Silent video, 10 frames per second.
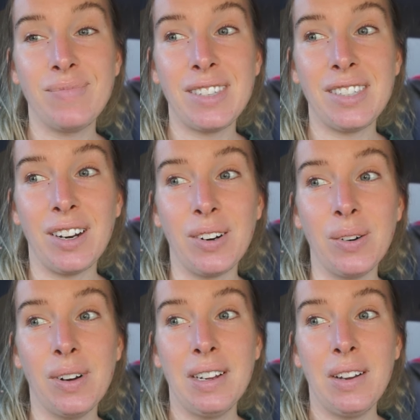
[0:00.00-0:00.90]

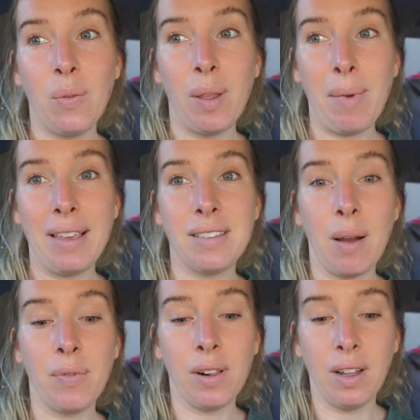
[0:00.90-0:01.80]
So we may
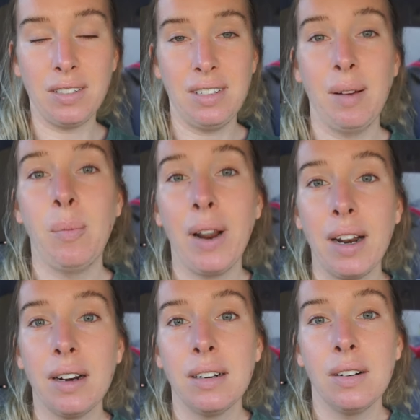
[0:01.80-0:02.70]
stop for lunch
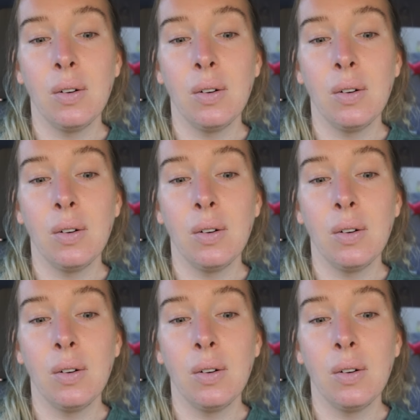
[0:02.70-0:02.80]
somewhere